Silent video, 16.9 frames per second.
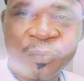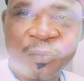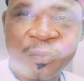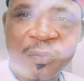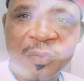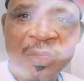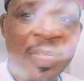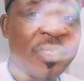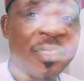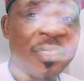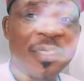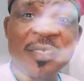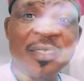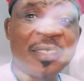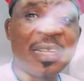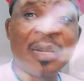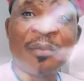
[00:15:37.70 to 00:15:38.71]
That it
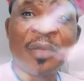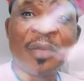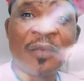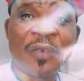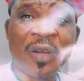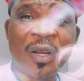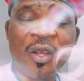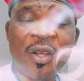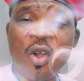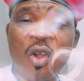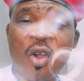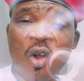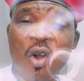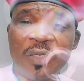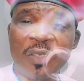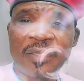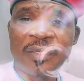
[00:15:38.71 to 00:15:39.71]
is either Biafra or
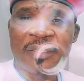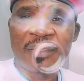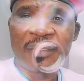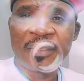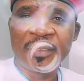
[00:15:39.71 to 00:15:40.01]
death.